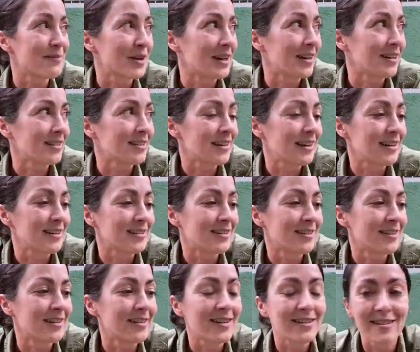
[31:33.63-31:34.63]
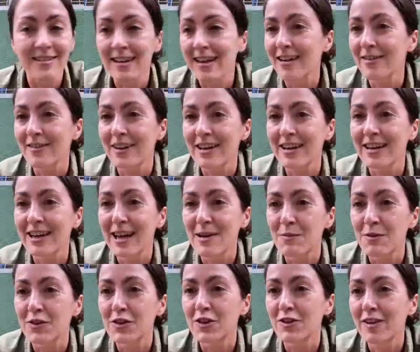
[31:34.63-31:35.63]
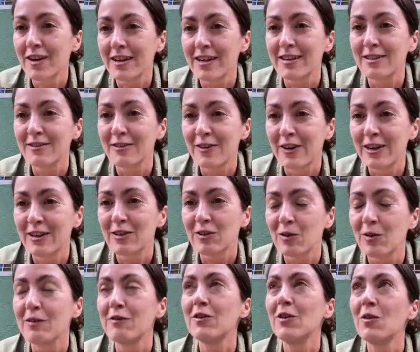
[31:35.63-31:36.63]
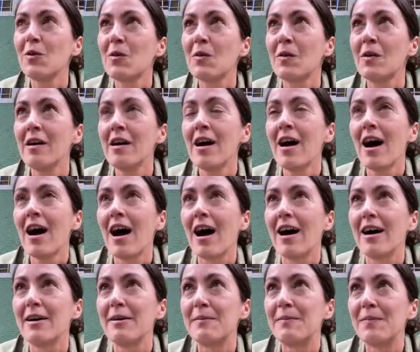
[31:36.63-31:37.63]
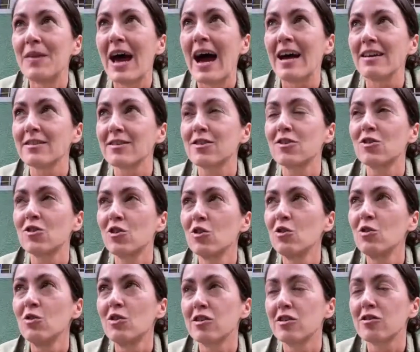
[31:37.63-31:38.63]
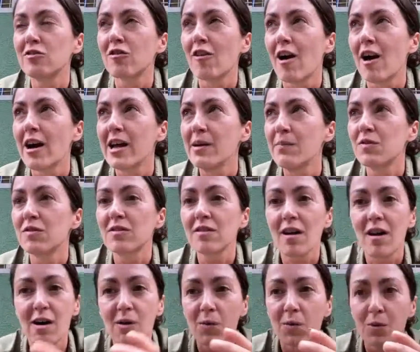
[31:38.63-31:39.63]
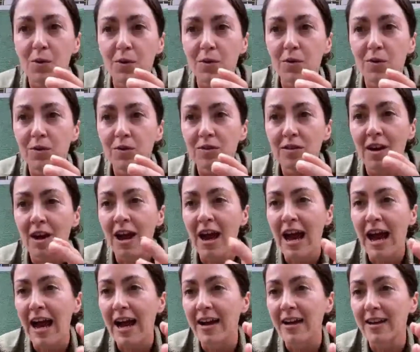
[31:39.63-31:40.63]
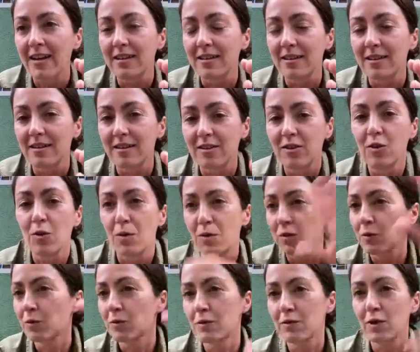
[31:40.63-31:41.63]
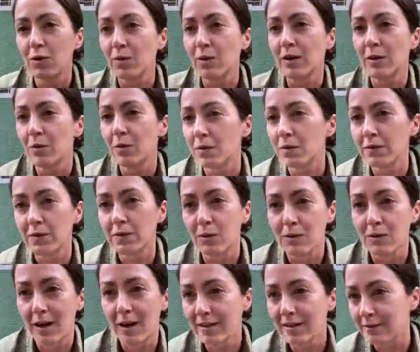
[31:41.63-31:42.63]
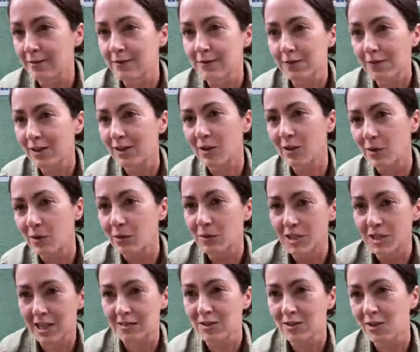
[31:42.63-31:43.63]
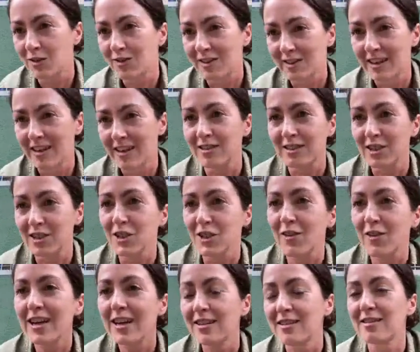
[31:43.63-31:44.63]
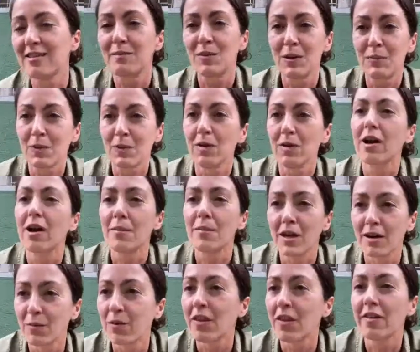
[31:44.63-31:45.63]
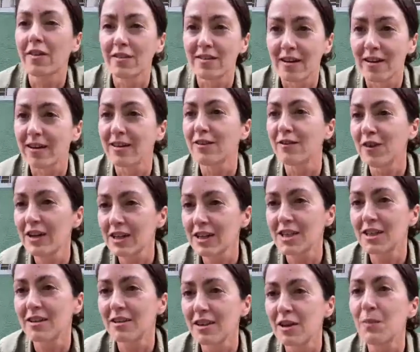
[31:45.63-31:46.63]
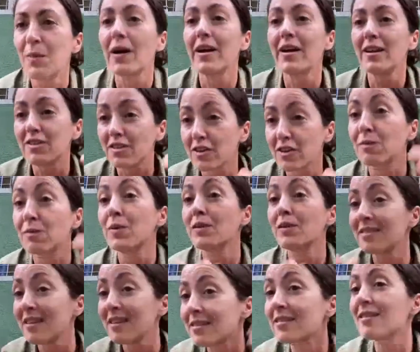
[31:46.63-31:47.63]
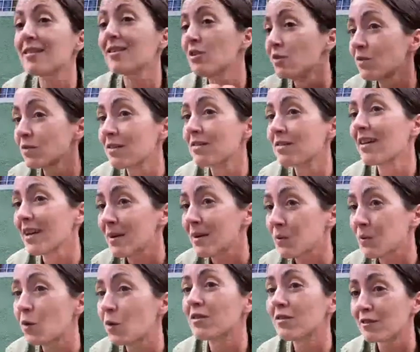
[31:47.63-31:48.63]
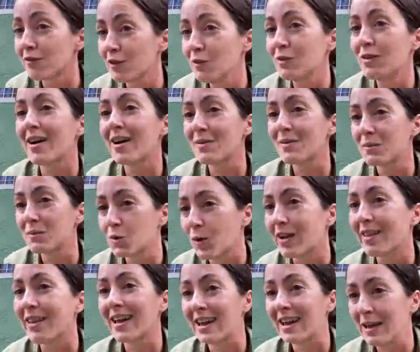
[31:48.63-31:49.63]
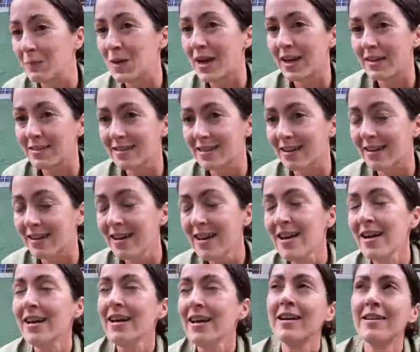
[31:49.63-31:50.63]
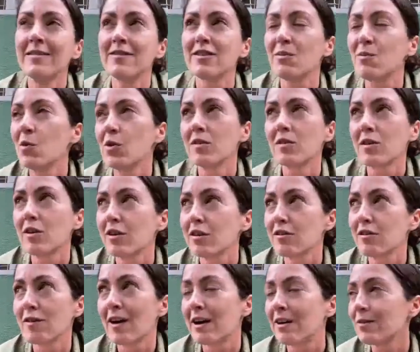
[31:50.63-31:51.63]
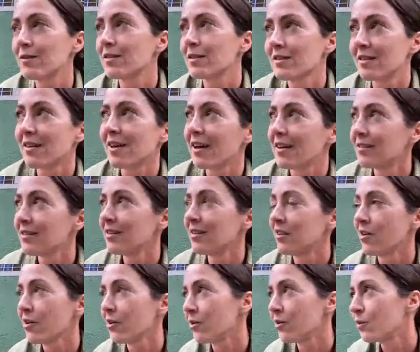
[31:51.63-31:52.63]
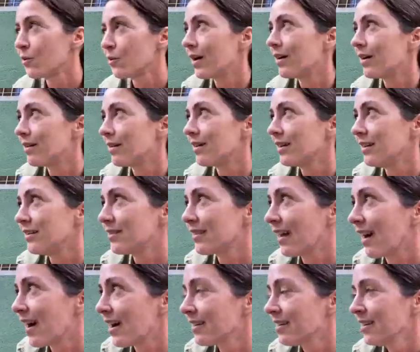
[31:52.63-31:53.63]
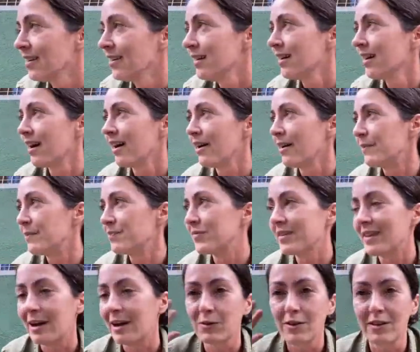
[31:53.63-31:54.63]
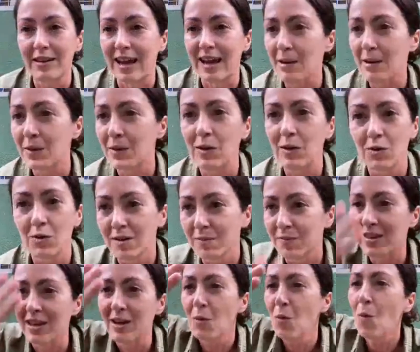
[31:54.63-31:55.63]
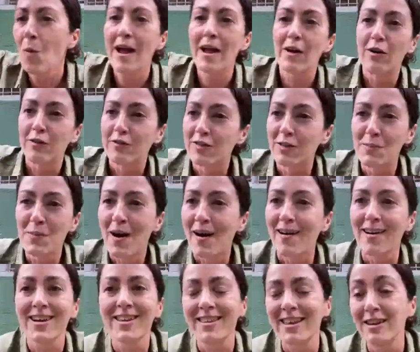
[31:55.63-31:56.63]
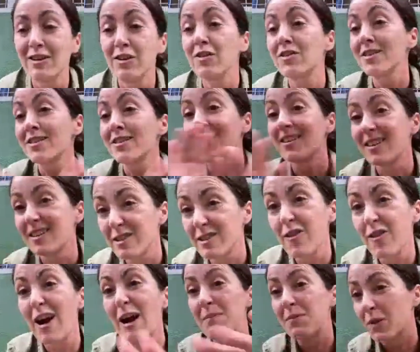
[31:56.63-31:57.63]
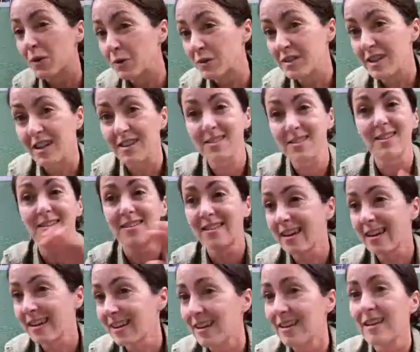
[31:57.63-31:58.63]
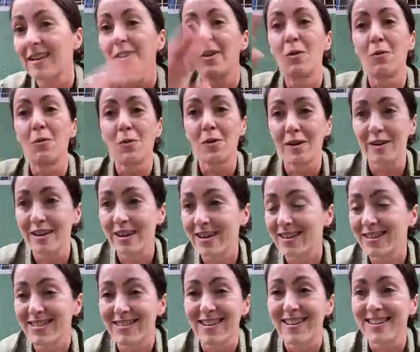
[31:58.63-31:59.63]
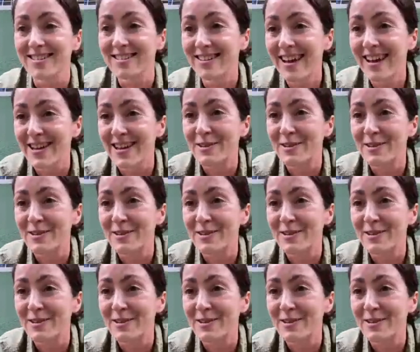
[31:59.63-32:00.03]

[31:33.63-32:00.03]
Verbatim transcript: they made is that this is kind of like a game of charades, right? So if you're um, asked to describe Star Wars and you're sort of doing all of your kind of, you know, gestures and things in charades, and people are coming up with other science fiction, you might just persist and use the same ones a few times while they keep guessing someone turns around and says, you know, well, is that um, Downton Abbey or something way off the mark, then you're just going to scrap those gestures. They're clearly not working and start